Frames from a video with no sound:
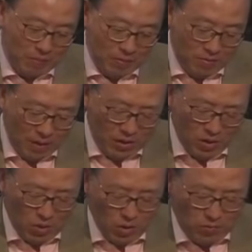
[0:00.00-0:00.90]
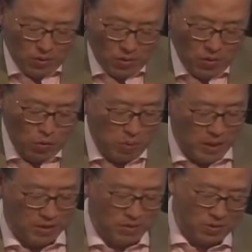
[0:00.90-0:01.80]
Thank you, Lord, for your
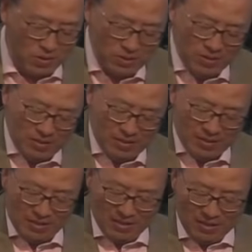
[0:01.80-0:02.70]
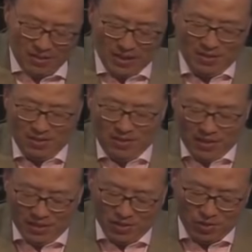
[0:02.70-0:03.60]
reminder that,
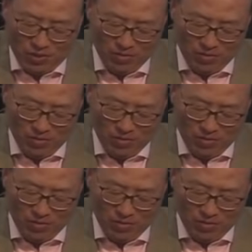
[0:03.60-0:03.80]
yes,